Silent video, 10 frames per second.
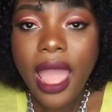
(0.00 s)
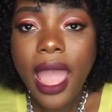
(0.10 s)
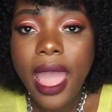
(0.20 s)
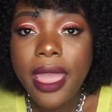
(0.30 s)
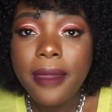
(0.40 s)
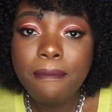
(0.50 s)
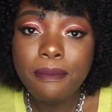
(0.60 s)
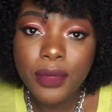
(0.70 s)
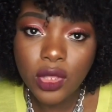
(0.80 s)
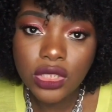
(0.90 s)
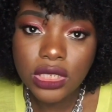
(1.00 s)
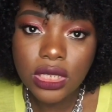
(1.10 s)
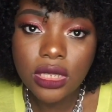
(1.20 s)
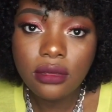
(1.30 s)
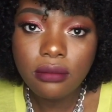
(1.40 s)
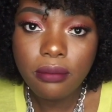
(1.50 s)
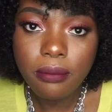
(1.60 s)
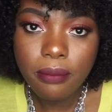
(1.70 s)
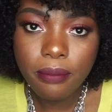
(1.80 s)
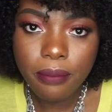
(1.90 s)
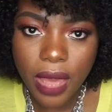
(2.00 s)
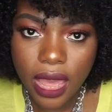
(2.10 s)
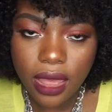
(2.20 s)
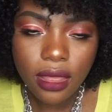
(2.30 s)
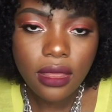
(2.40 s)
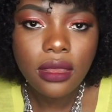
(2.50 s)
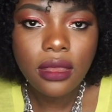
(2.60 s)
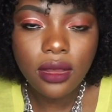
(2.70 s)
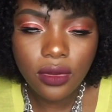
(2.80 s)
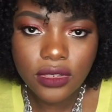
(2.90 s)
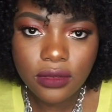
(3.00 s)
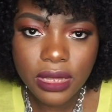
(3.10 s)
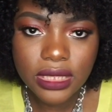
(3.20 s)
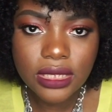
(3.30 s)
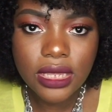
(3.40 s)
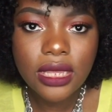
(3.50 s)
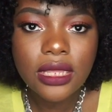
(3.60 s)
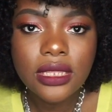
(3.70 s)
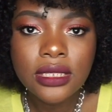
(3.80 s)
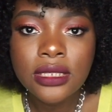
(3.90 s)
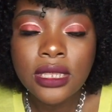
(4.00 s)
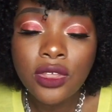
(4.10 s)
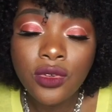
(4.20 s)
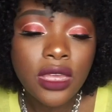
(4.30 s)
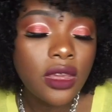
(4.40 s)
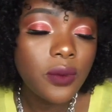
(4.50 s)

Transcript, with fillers: iBeauty Bar Cosmetic. This is a UK